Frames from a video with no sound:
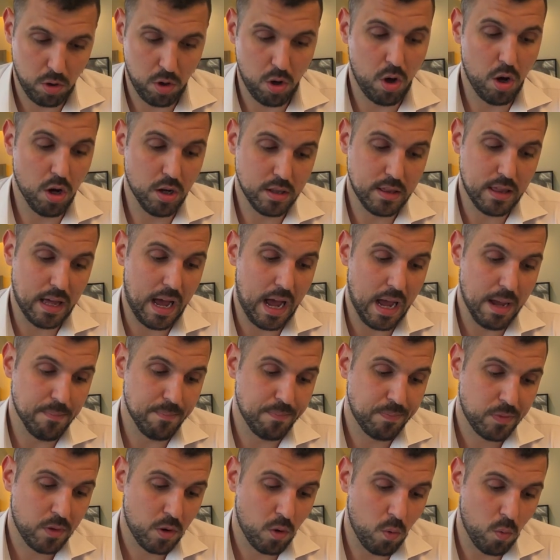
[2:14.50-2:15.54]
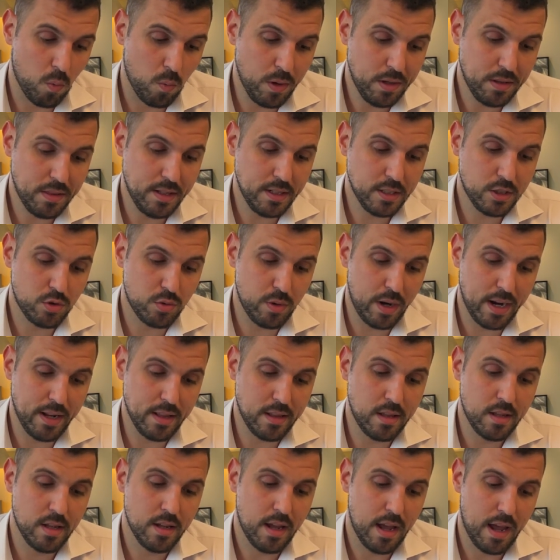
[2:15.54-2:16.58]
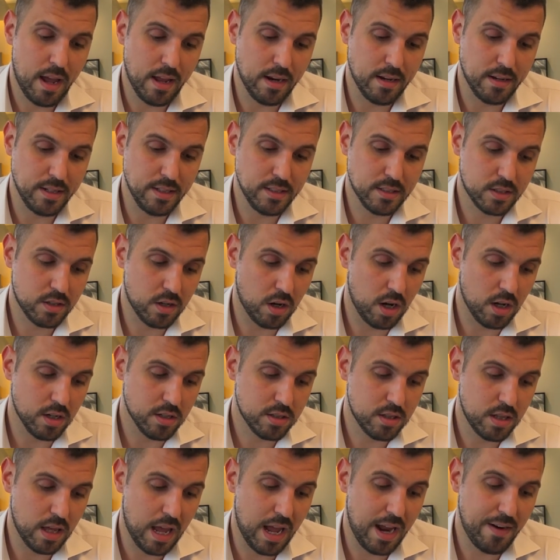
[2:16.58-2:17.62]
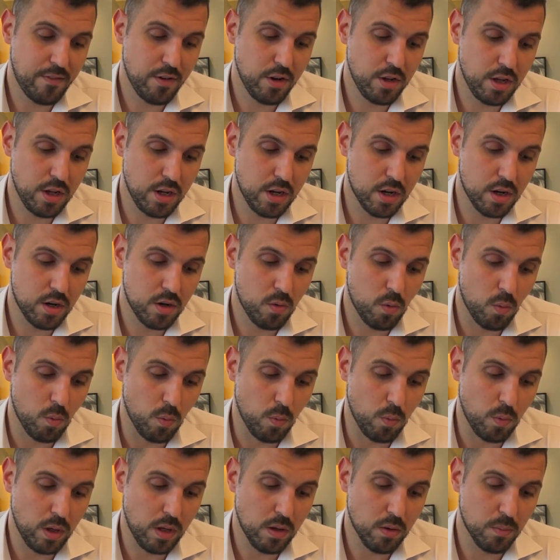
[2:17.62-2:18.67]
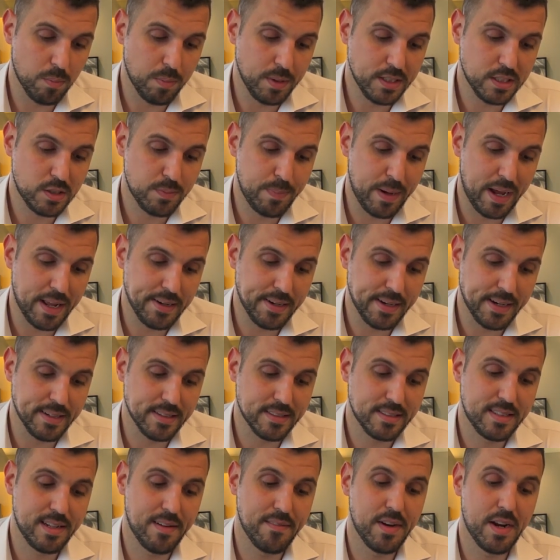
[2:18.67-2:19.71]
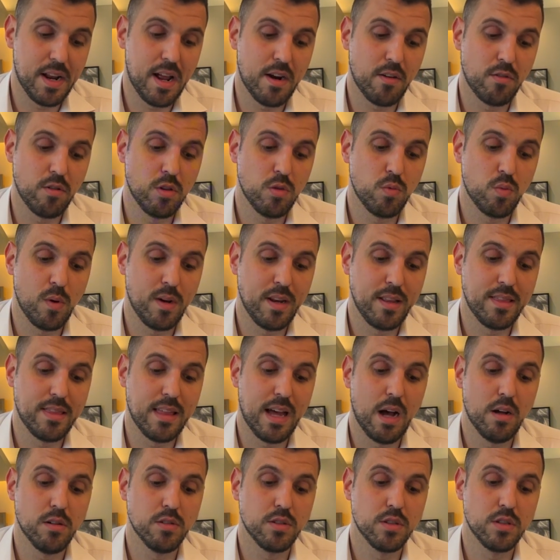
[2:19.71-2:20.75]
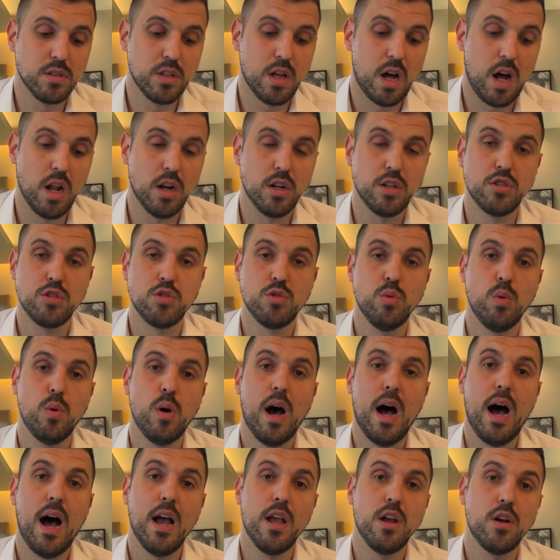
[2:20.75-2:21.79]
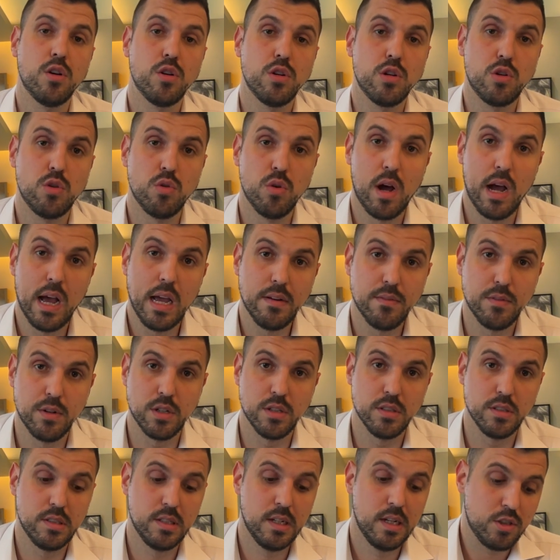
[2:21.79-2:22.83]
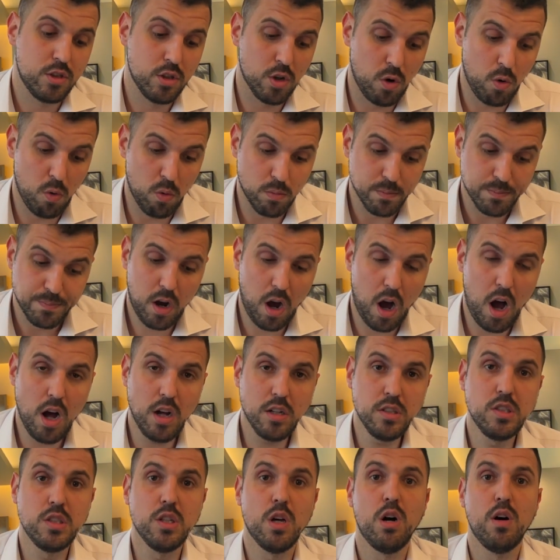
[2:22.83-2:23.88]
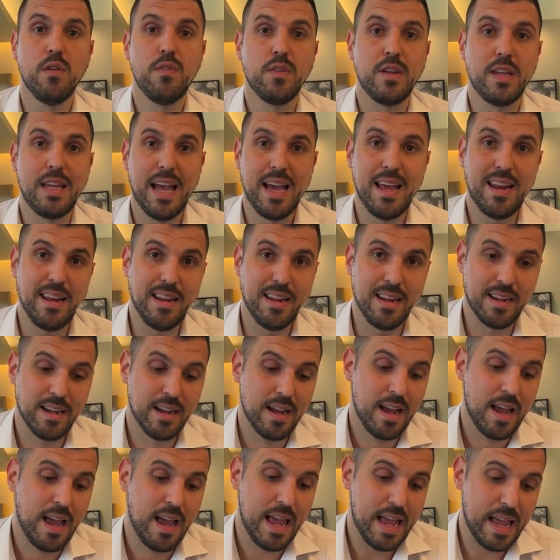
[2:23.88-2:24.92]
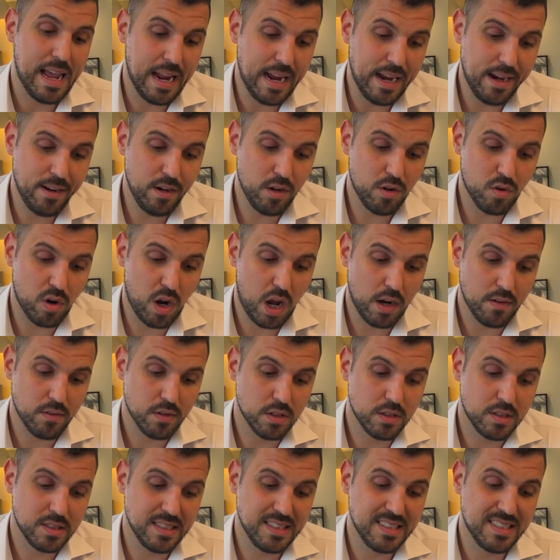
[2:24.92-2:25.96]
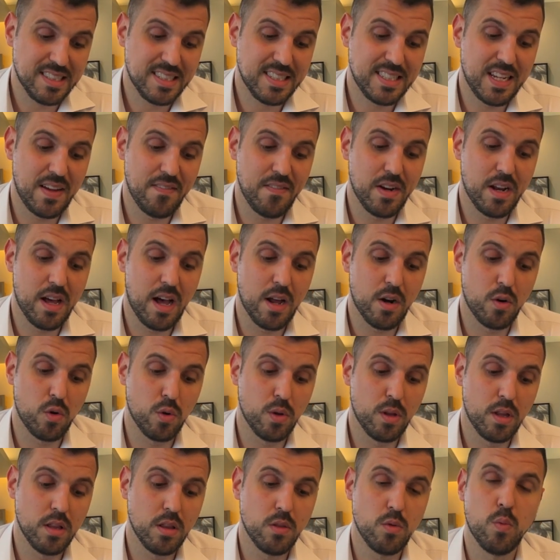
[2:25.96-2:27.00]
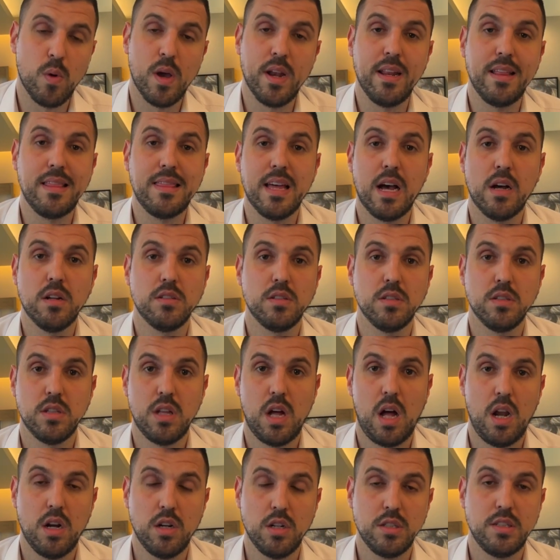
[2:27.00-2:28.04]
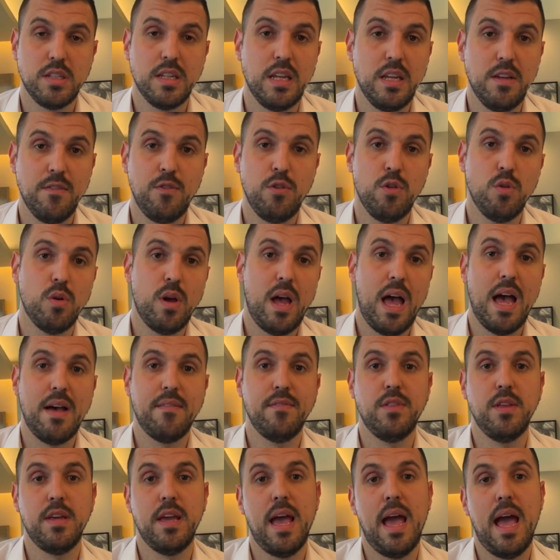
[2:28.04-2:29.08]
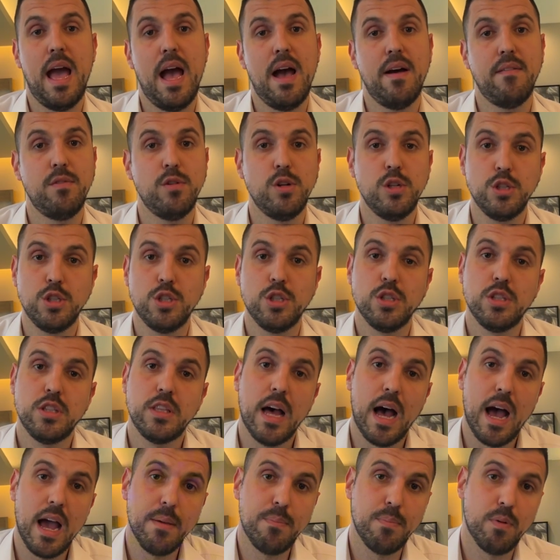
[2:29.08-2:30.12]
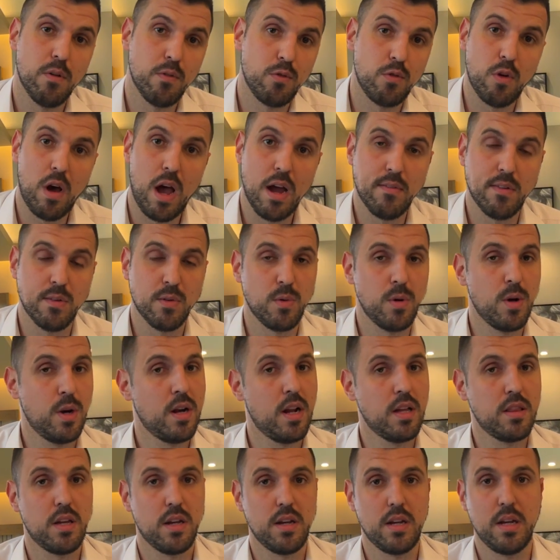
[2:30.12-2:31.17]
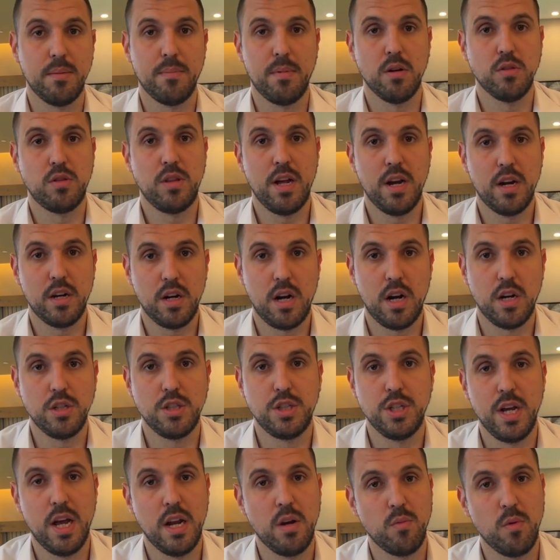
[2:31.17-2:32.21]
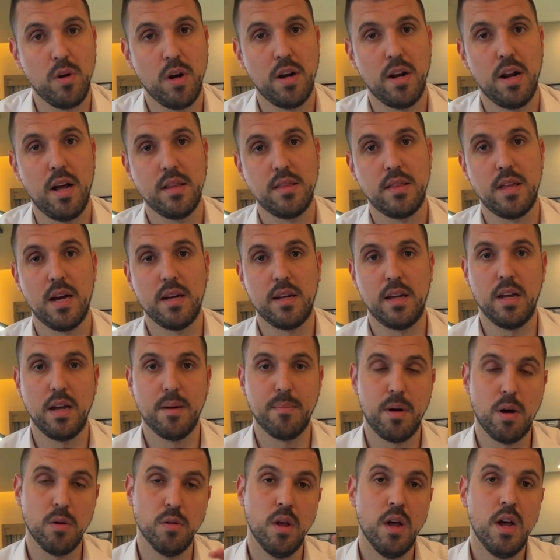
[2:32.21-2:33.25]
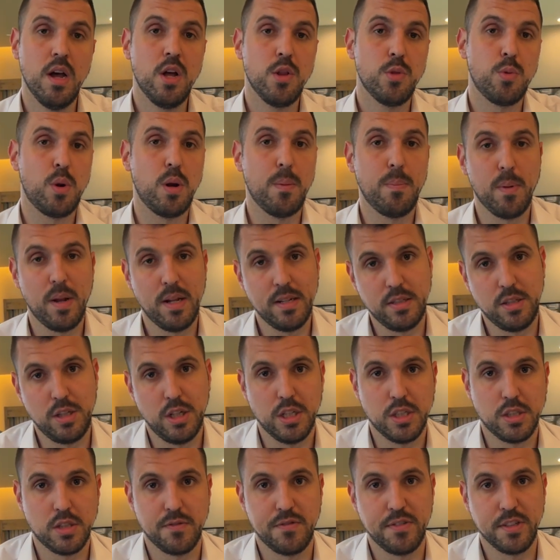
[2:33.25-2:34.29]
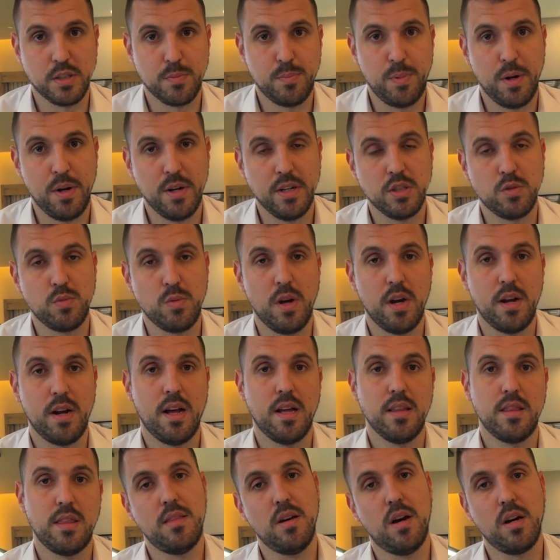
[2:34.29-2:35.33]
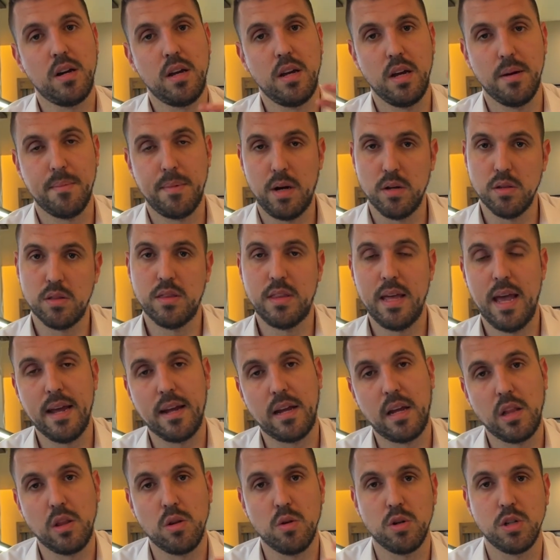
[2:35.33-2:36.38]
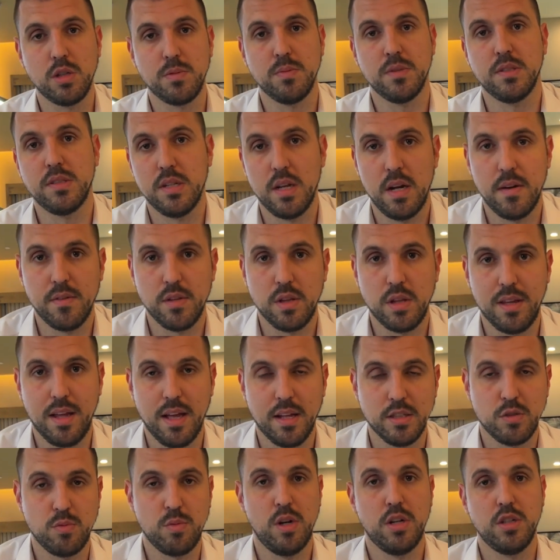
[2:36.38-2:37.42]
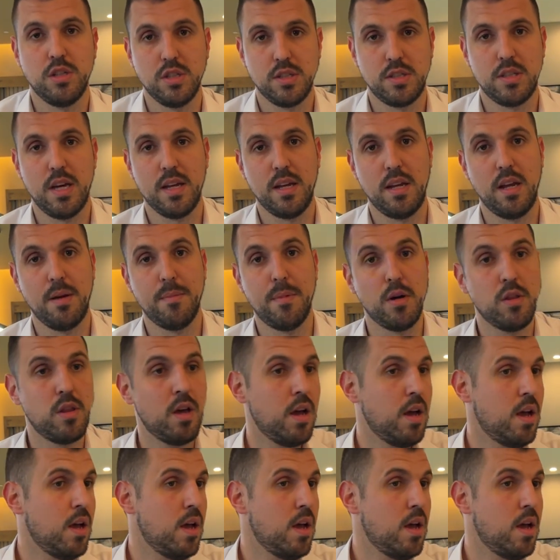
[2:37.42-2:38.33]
long time. With this rate and this cost, every year we'll be spending $720,000 to hire drivers. So cost of getting 80 drivers is $720,000 if you have the average type of driver. We are not talking about they are RGN, we are not talking about 3+ years of experience, we are not talking about tank endorsements and everything else. We are just talking about